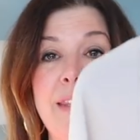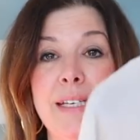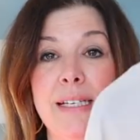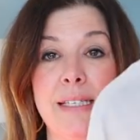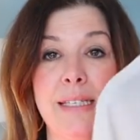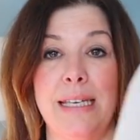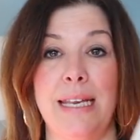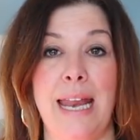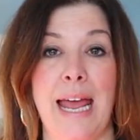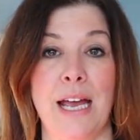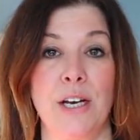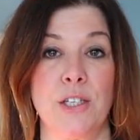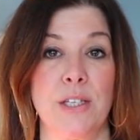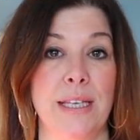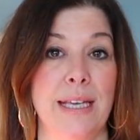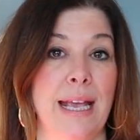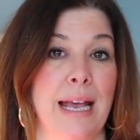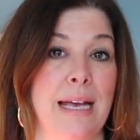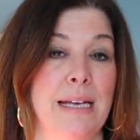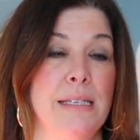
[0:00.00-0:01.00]
this. It
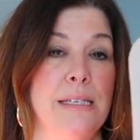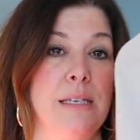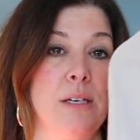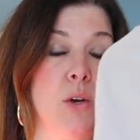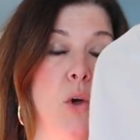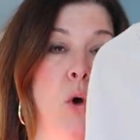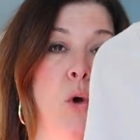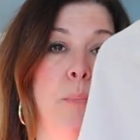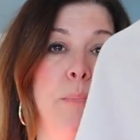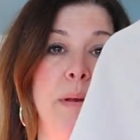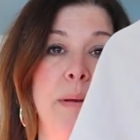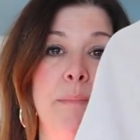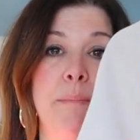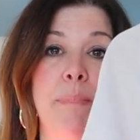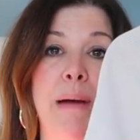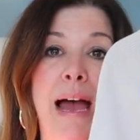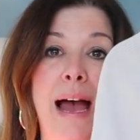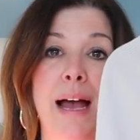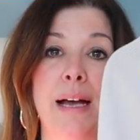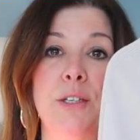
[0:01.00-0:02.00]
actually has an open
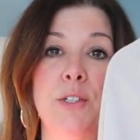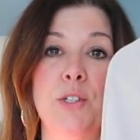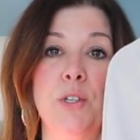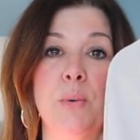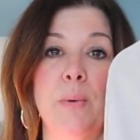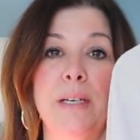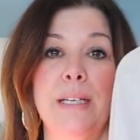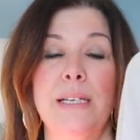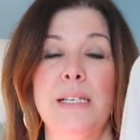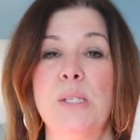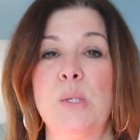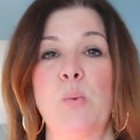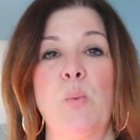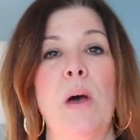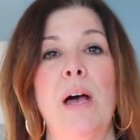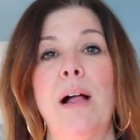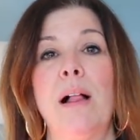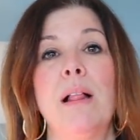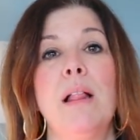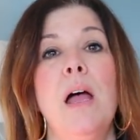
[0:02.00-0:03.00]
back to it as
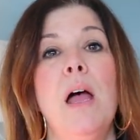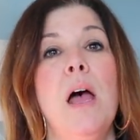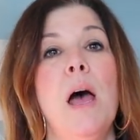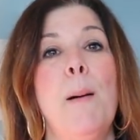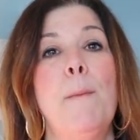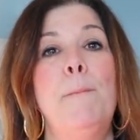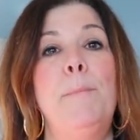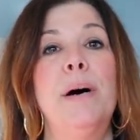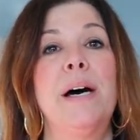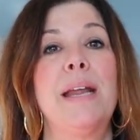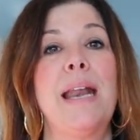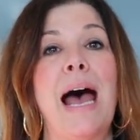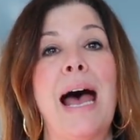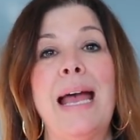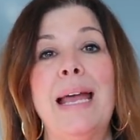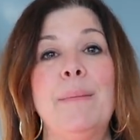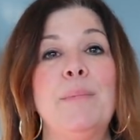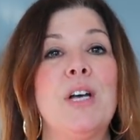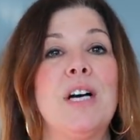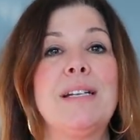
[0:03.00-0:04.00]
well, but
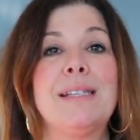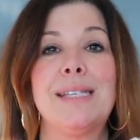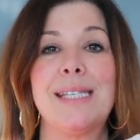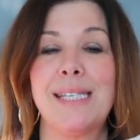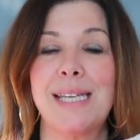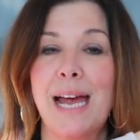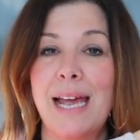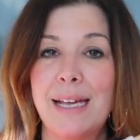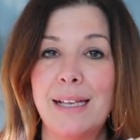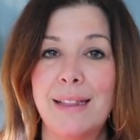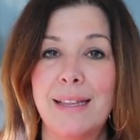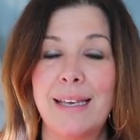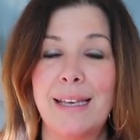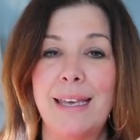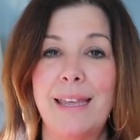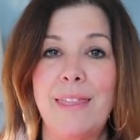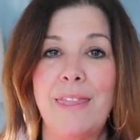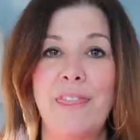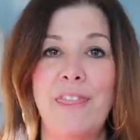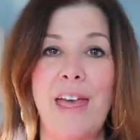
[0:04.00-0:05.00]
I am not styling
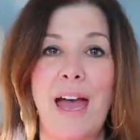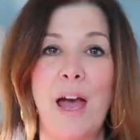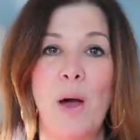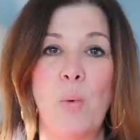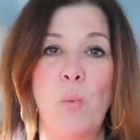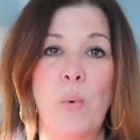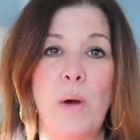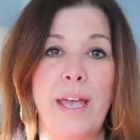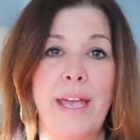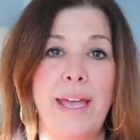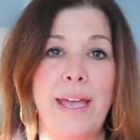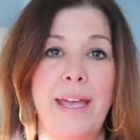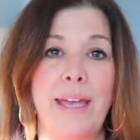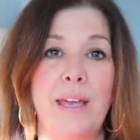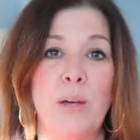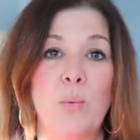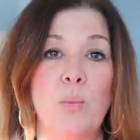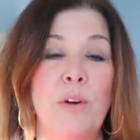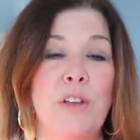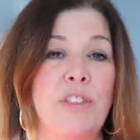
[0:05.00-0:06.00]
it that
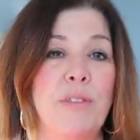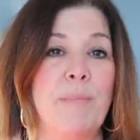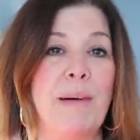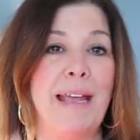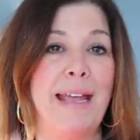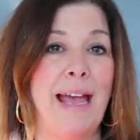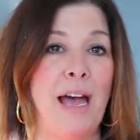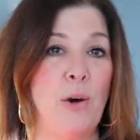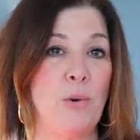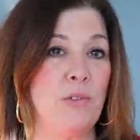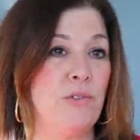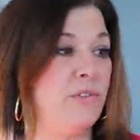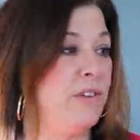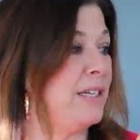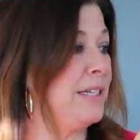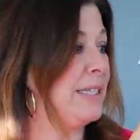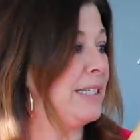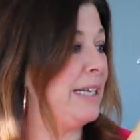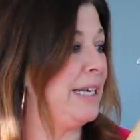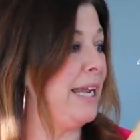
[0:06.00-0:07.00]
way with my
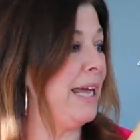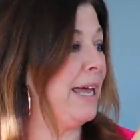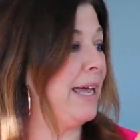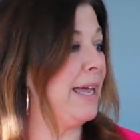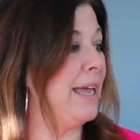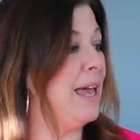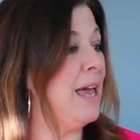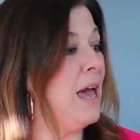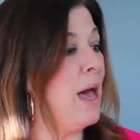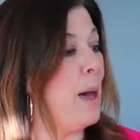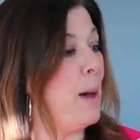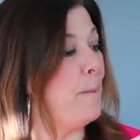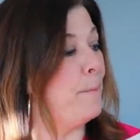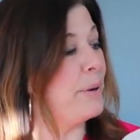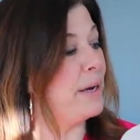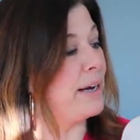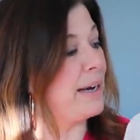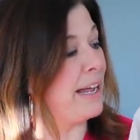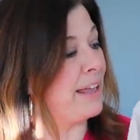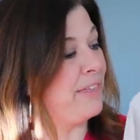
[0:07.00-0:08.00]
outfit today.
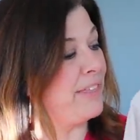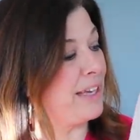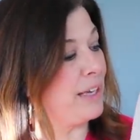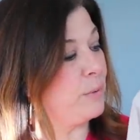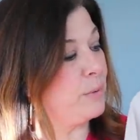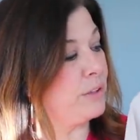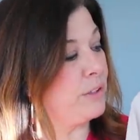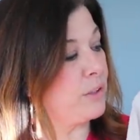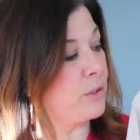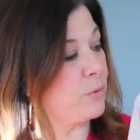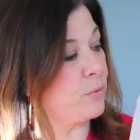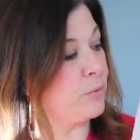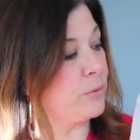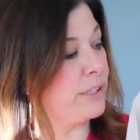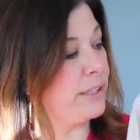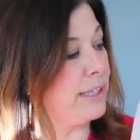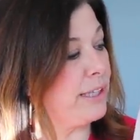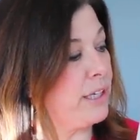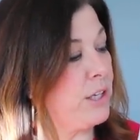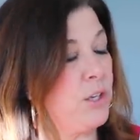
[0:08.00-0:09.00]
But I think it would look
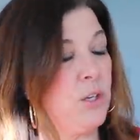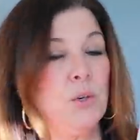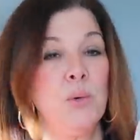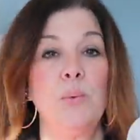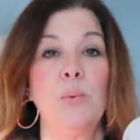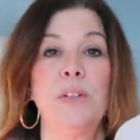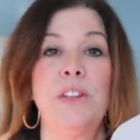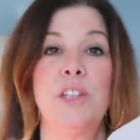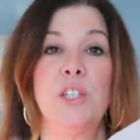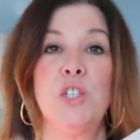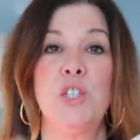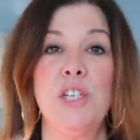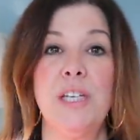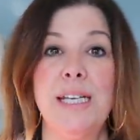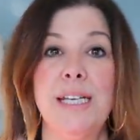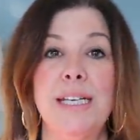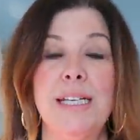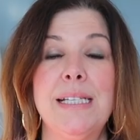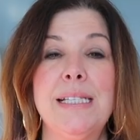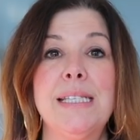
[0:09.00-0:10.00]
really cute with the
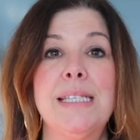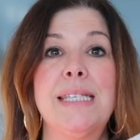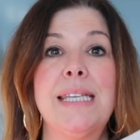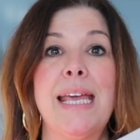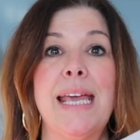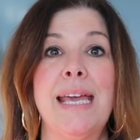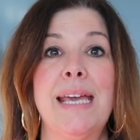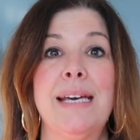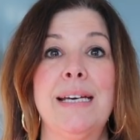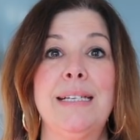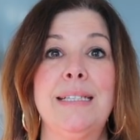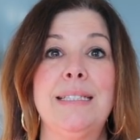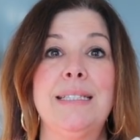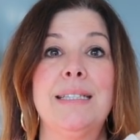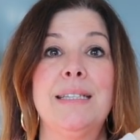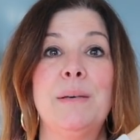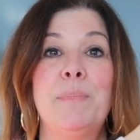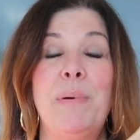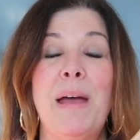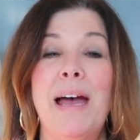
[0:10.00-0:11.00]
jeans and
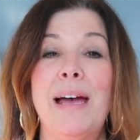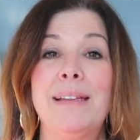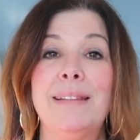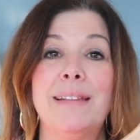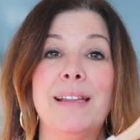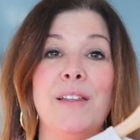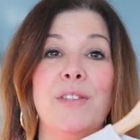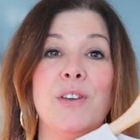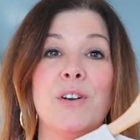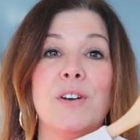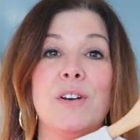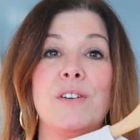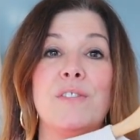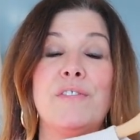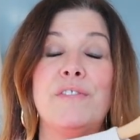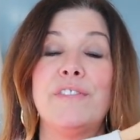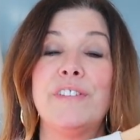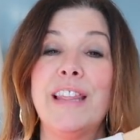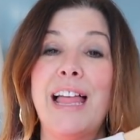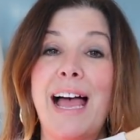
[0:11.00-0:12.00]
the patent leather
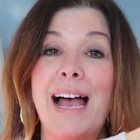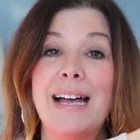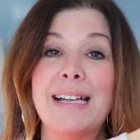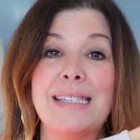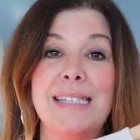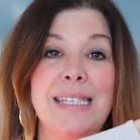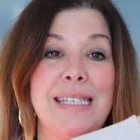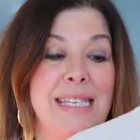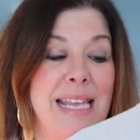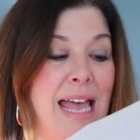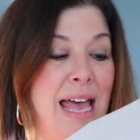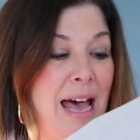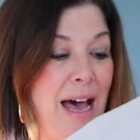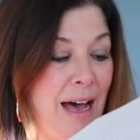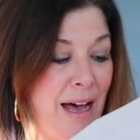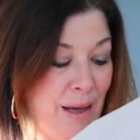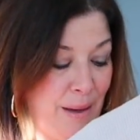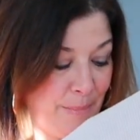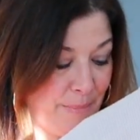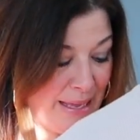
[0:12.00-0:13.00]
flats.
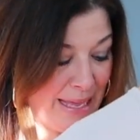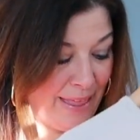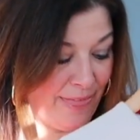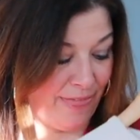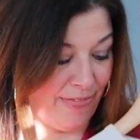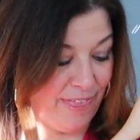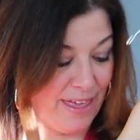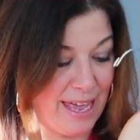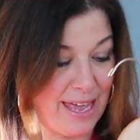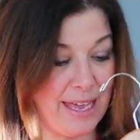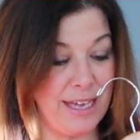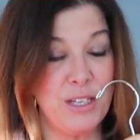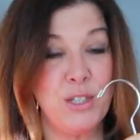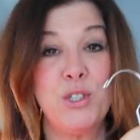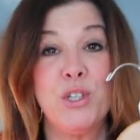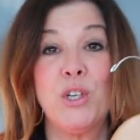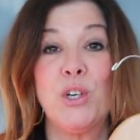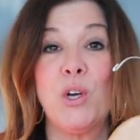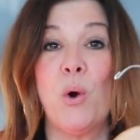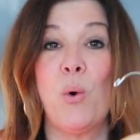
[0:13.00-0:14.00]
And then
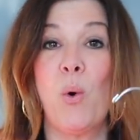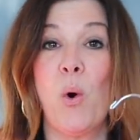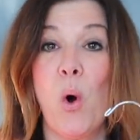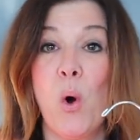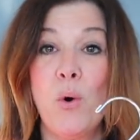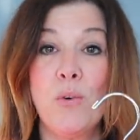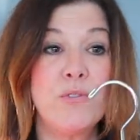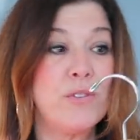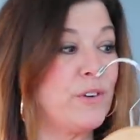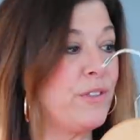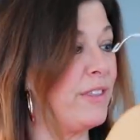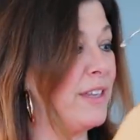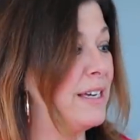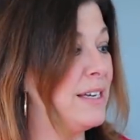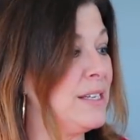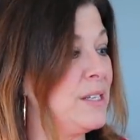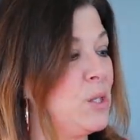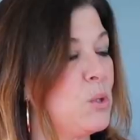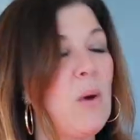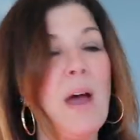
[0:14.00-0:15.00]
to go over
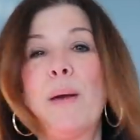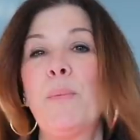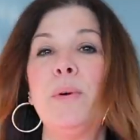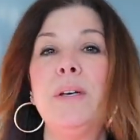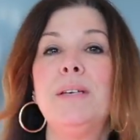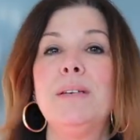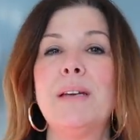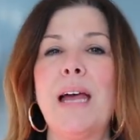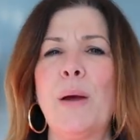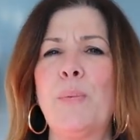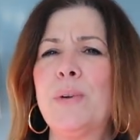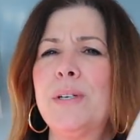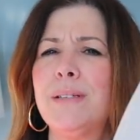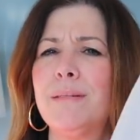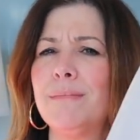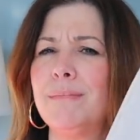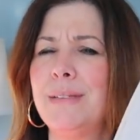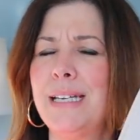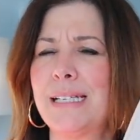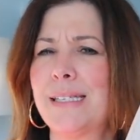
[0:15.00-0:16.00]
this, so I
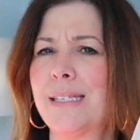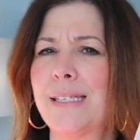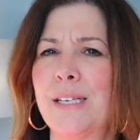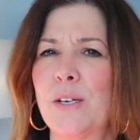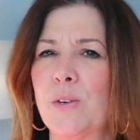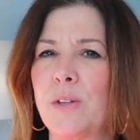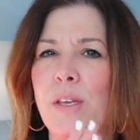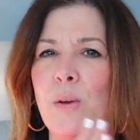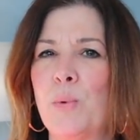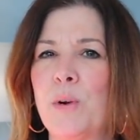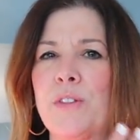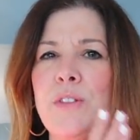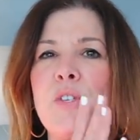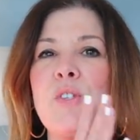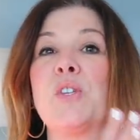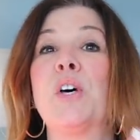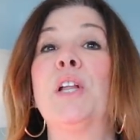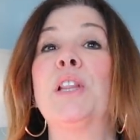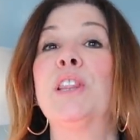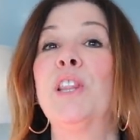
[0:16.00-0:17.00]
wouldn't necessarily wear
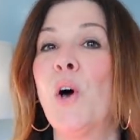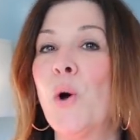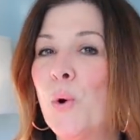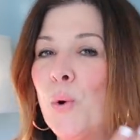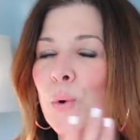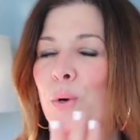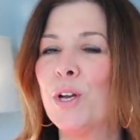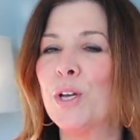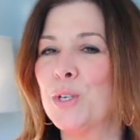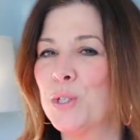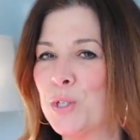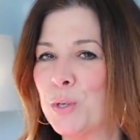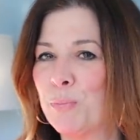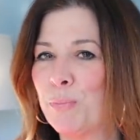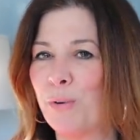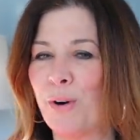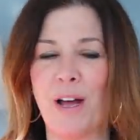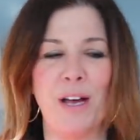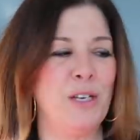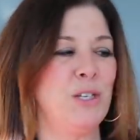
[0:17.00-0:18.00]
this alone to
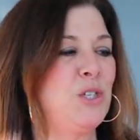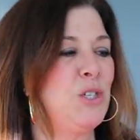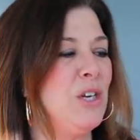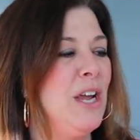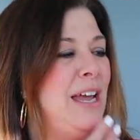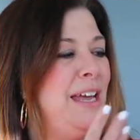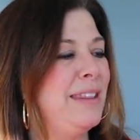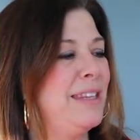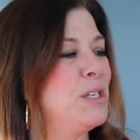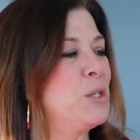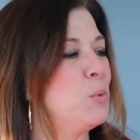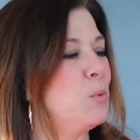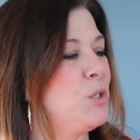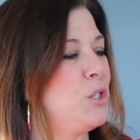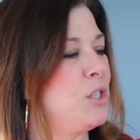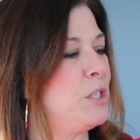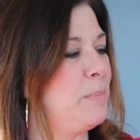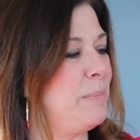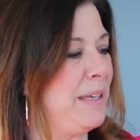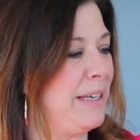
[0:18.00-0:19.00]
brunch. This would
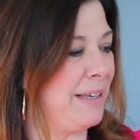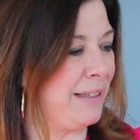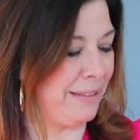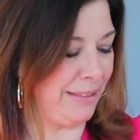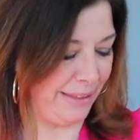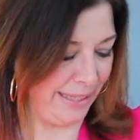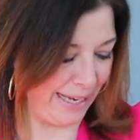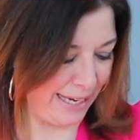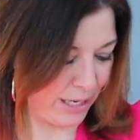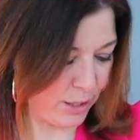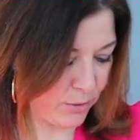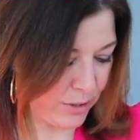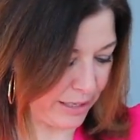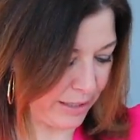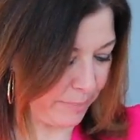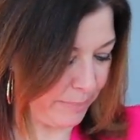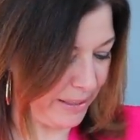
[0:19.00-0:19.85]
just be a layering